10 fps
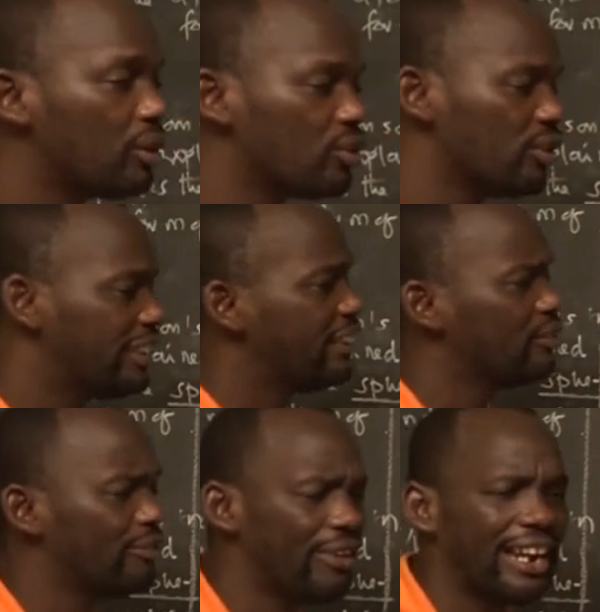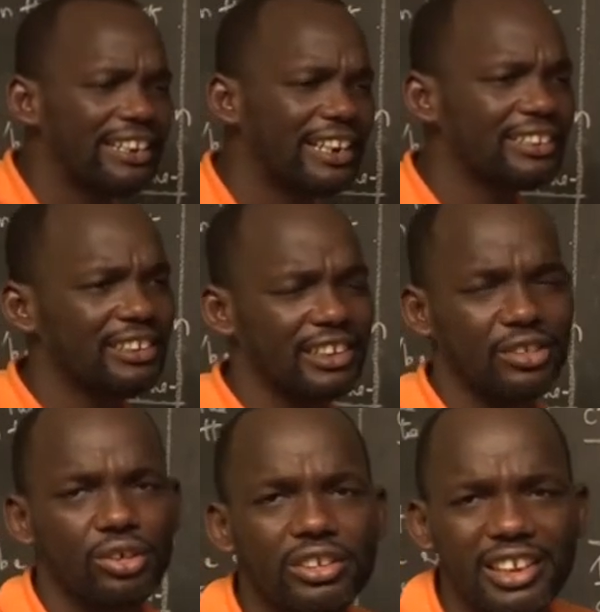model, then you find that they
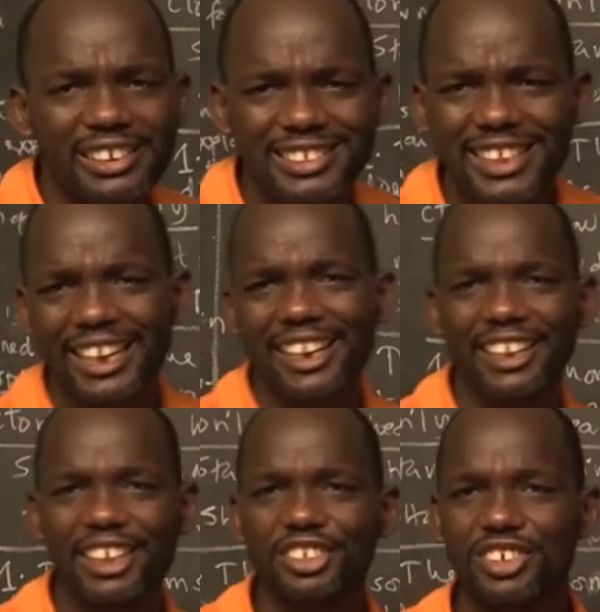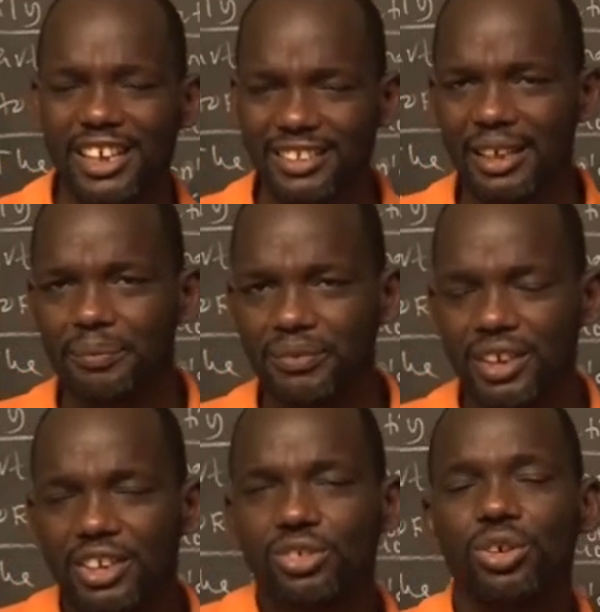don't, they disagree each other.
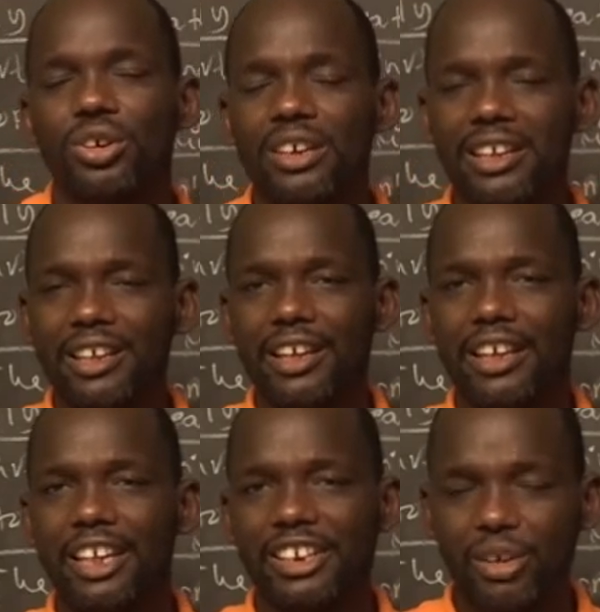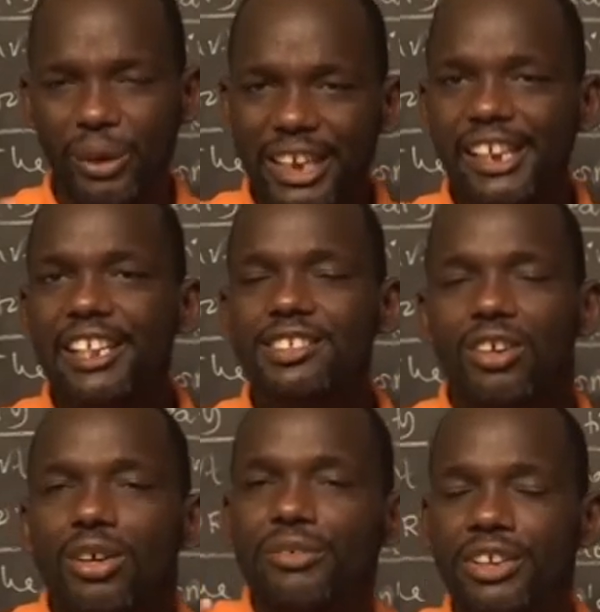So the weakness
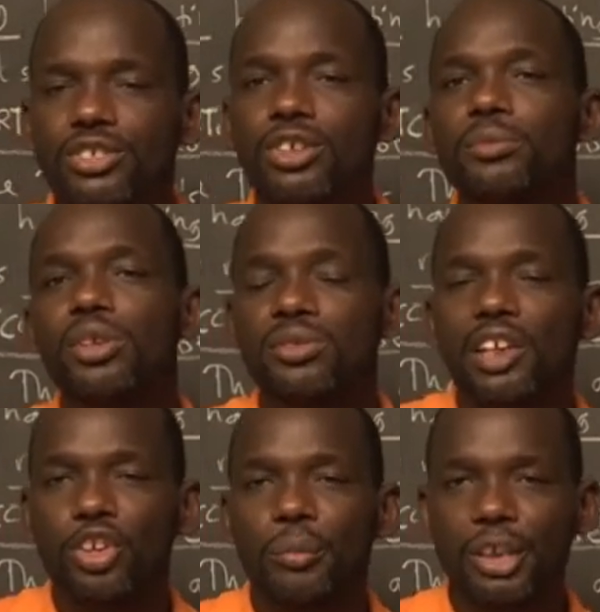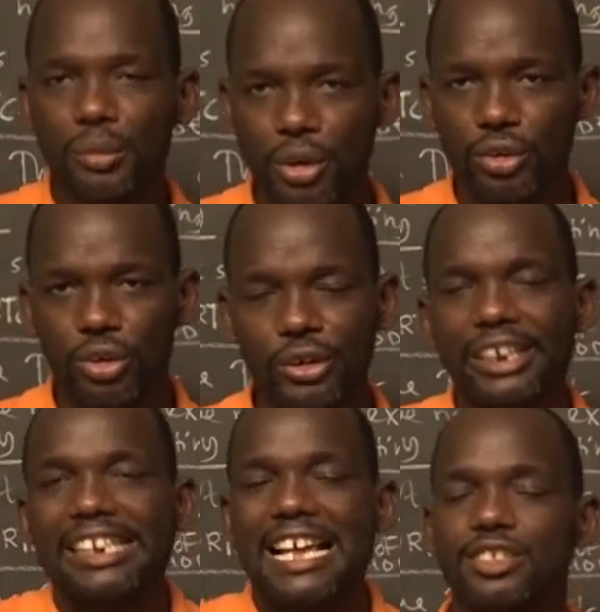of the Thomson's atomic model,
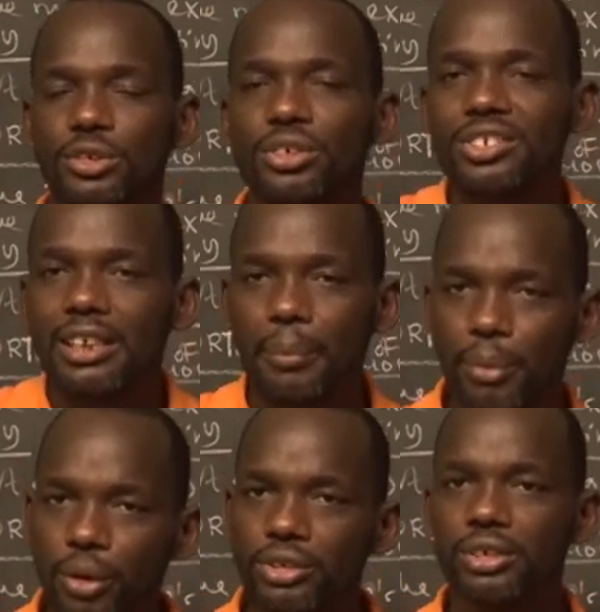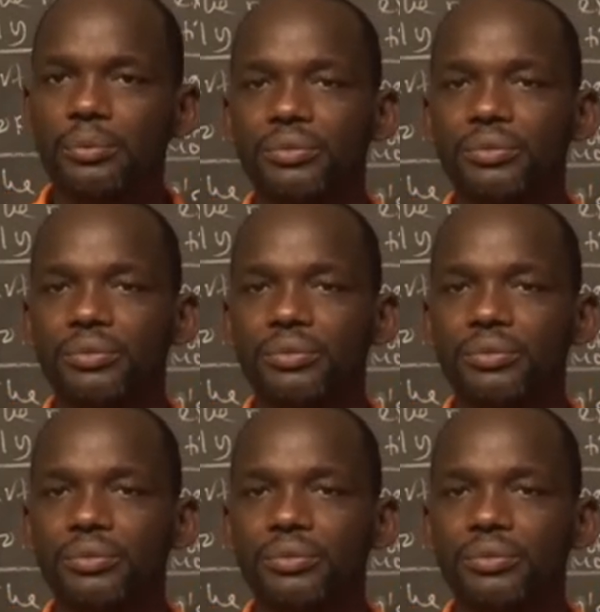it does not support